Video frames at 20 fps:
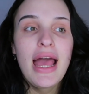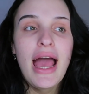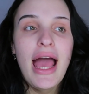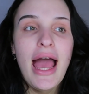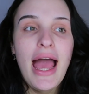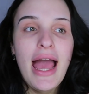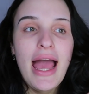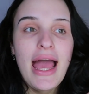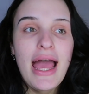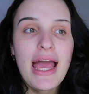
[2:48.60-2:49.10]

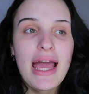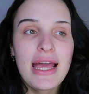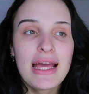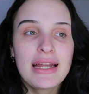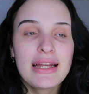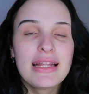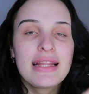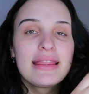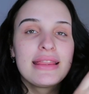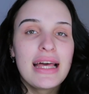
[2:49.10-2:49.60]

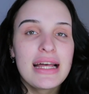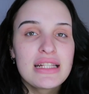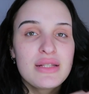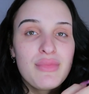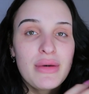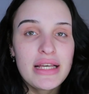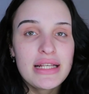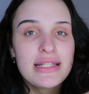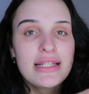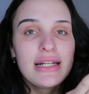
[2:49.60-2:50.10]
and that's
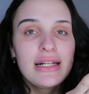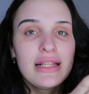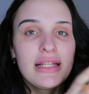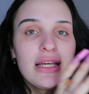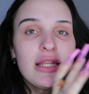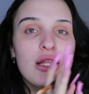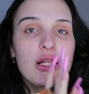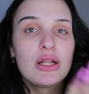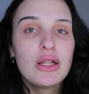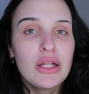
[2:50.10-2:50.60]

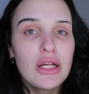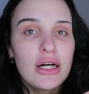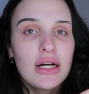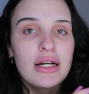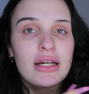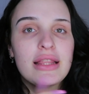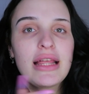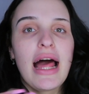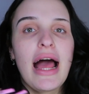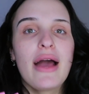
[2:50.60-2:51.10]
basically the
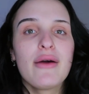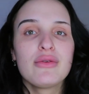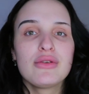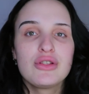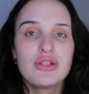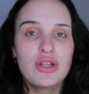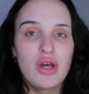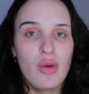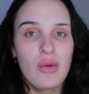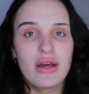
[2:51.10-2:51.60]
look that I
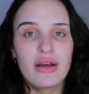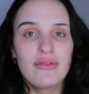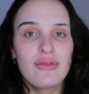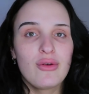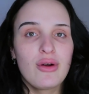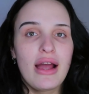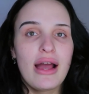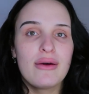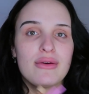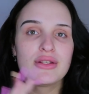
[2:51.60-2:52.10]
was going
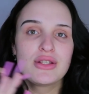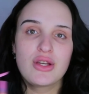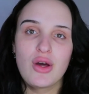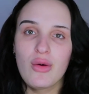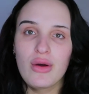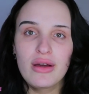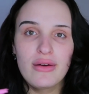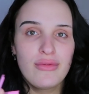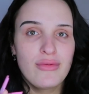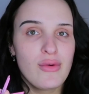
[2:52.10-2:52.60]
for. I was
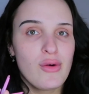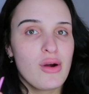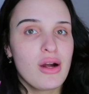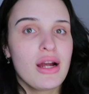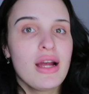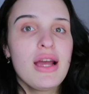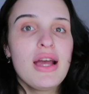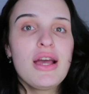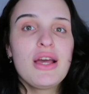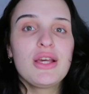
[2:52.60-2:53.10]
going
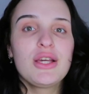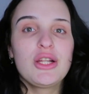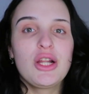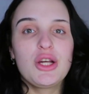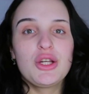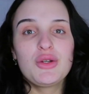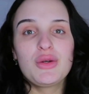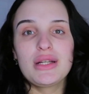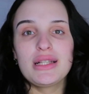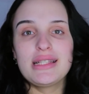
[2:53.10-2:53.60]
for, you know,
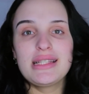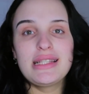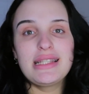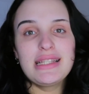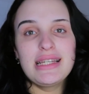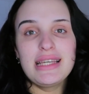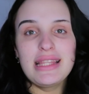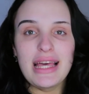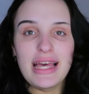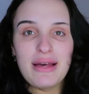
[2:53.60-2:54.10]
you can
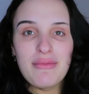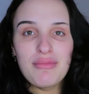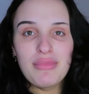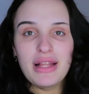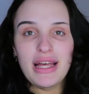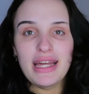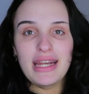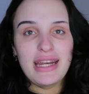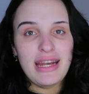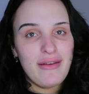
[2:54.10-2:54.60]
see the
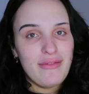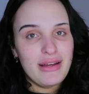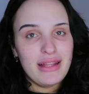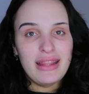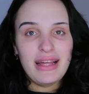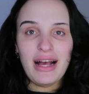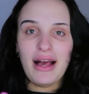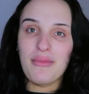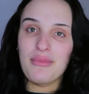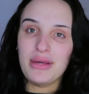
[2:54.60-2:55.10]
implant and
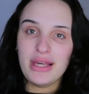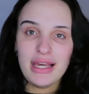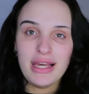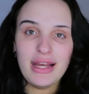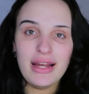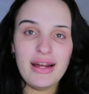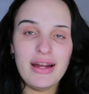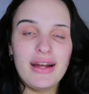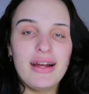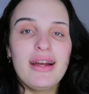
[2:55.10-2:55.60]
everything up
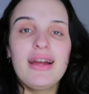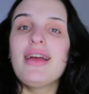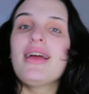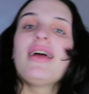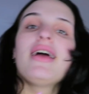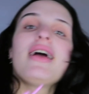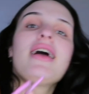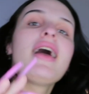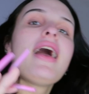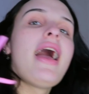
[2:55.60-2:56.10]
here,
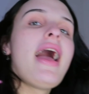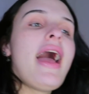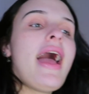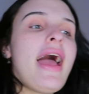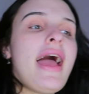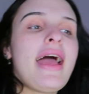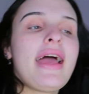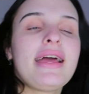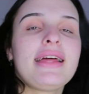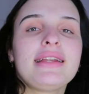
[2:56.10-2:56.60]

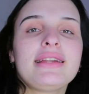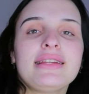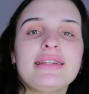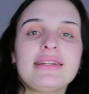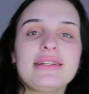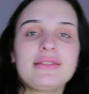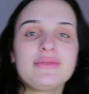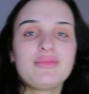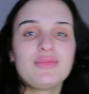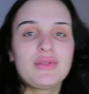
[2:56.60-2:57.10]
and
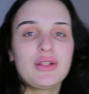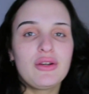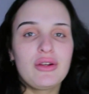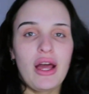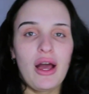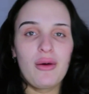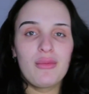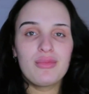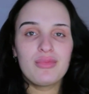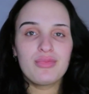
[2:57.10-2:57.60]
you
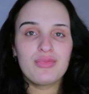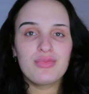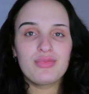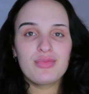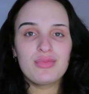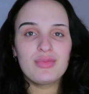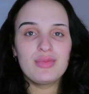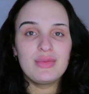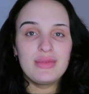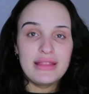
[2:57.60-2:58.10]
know,
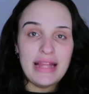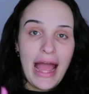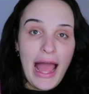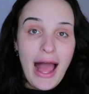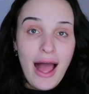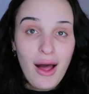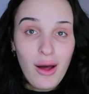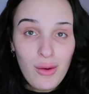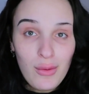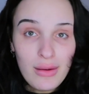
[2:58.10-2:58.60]

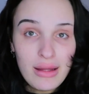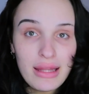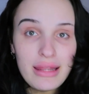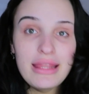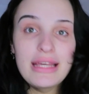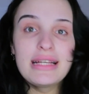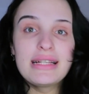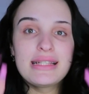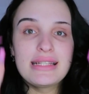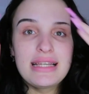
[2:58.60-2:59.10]
now
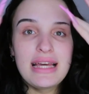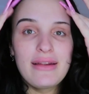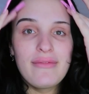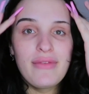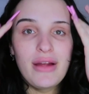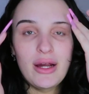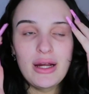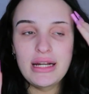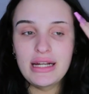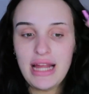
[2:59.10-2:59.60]
they sit
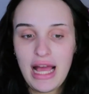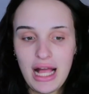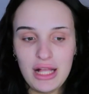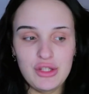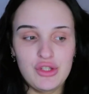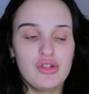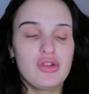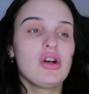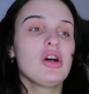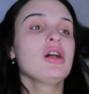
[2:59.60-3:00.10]
very
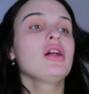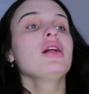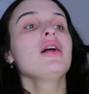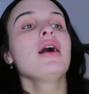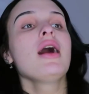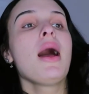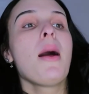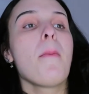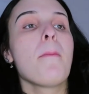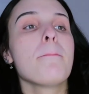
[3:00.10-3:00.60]
natural,
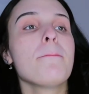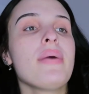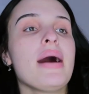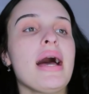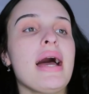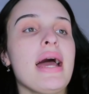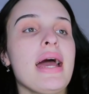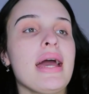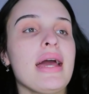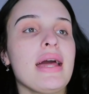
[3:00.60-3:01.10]

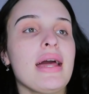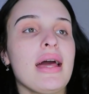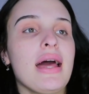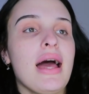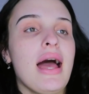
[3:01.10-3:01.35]
but